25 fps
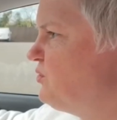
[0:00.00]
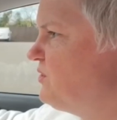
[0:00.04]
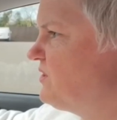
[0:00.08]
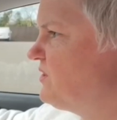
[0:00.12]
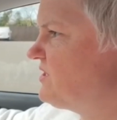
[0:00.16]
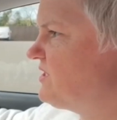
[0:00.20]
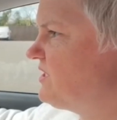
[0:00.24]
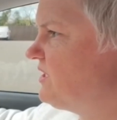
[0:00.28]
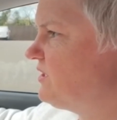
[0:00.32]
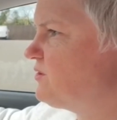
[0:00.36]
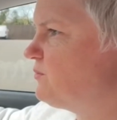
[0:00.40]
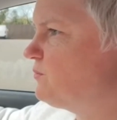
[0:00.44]

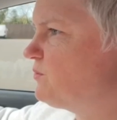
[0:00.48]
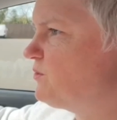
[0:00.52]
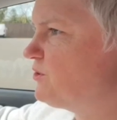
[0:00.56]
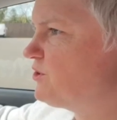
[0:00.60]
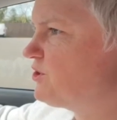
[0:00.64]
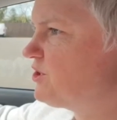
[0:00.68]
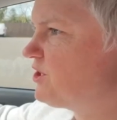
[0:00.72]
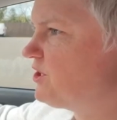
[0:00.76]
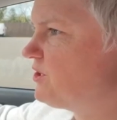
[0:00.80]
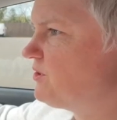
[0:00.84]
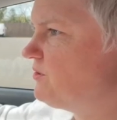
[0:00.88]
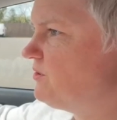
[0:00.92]
stick
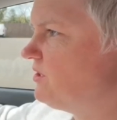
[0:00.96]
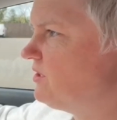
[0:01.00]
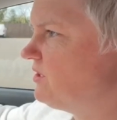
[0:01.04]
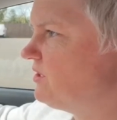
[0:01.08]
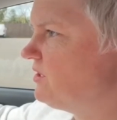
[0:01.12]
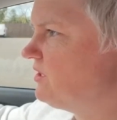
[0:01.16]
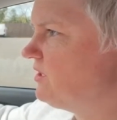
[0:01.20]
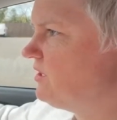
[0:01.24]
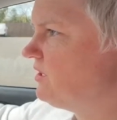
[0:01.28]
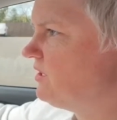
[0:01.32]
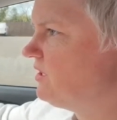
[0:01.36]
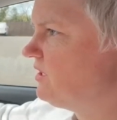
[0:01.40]
towards you
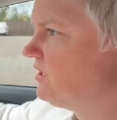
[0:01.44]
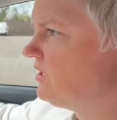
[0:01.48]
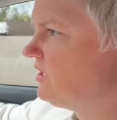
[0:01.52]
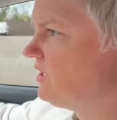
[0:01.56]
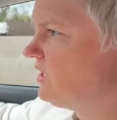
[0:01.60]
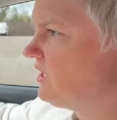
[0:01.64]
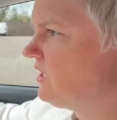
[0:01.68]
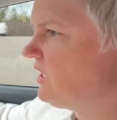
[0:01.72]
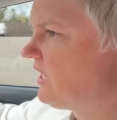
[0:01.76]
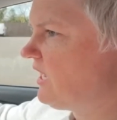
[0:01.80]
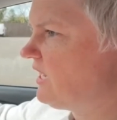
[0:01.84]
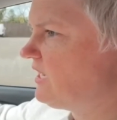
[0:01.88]

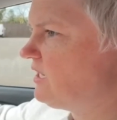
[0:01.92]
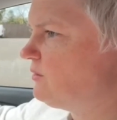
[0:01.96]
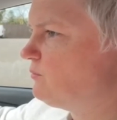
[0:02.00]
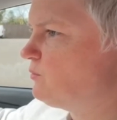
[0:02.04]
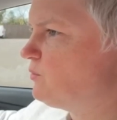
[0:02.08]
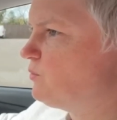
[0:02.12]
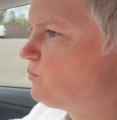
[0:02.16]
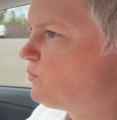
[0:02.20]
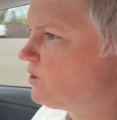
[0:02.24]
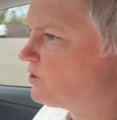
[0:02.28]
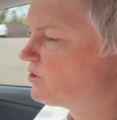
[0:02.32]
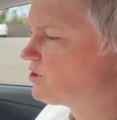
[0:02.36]
and it
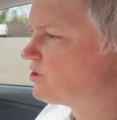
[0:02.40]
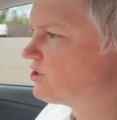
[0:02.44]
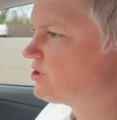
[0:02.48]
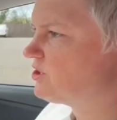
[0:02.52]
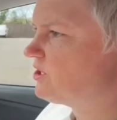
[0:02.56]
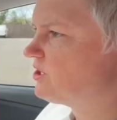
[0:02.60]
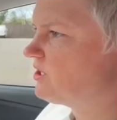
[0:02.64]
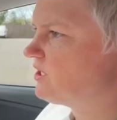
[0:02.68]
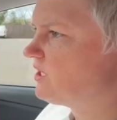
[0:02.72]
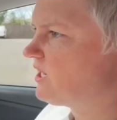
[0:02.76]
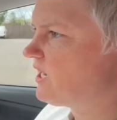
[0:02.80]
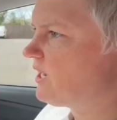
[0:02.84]
will
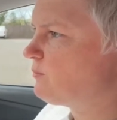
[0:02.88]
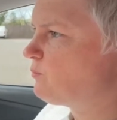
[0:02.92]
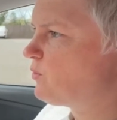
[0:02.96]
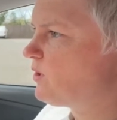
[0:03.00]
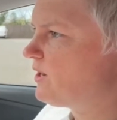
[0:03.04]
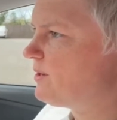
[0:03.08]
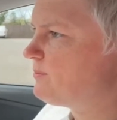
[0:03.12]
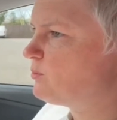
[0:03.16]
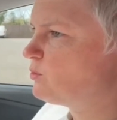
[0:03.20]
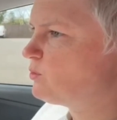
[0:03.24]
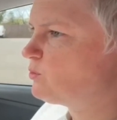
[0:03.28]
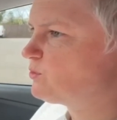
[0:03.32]
wash and
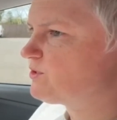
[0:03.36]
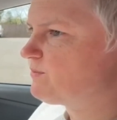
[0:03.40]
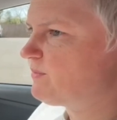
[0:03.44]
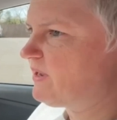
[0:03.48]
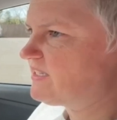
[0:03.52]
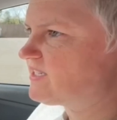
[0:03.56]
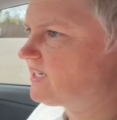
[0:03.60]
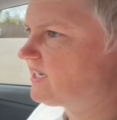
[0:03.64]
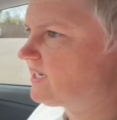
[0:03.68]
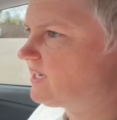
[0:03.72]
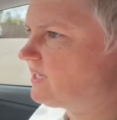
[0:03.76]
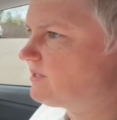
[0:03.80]
wipe
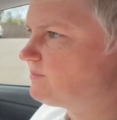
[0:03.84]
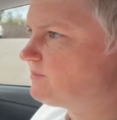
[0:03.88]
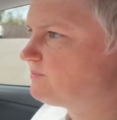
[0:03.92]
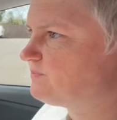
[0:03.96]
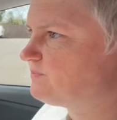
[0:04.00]
automatically.